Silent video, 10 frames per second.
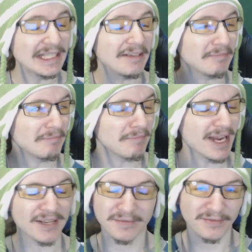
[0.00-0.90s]
It
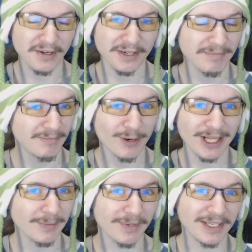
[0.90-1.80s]
might very
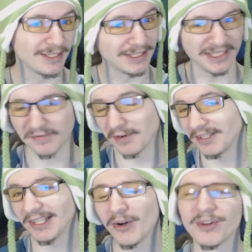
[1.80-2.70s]
well be
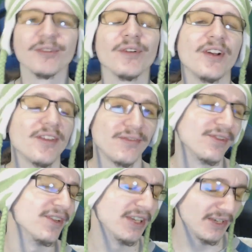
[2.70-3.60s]
significantly longer
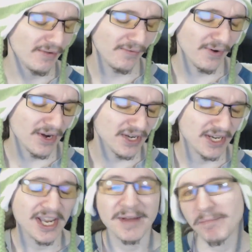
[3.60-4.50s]
than Friday,